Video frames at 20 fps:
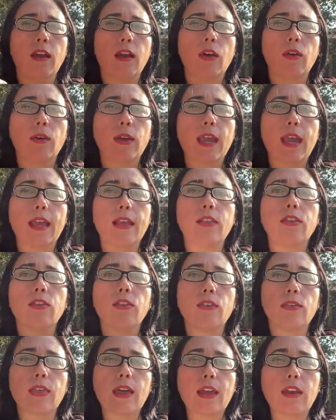Okay,
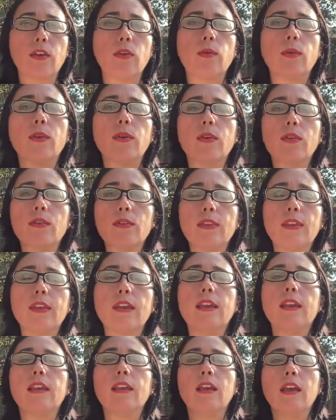so that you're
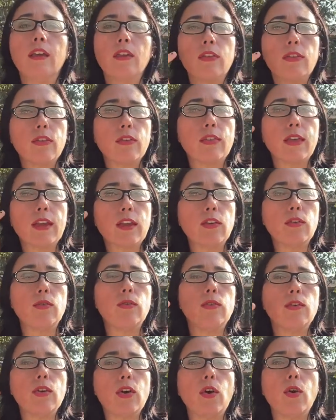rehearsing so that you
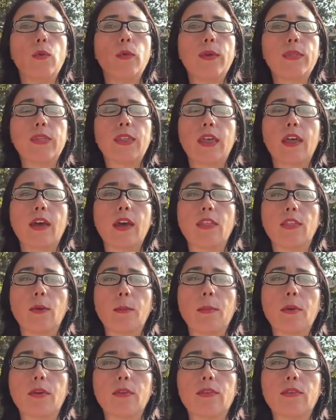know what the other
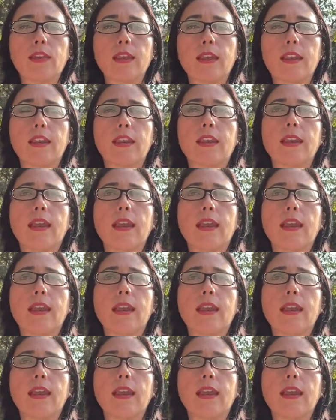person,